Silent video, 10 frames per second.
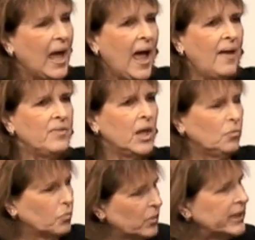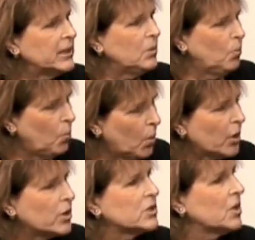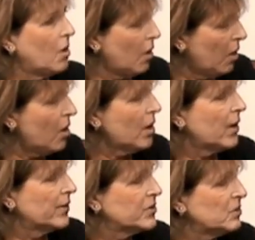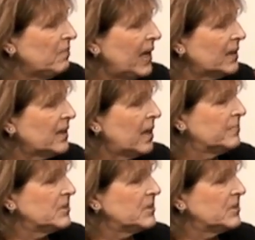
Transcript: And they really worked hard to make them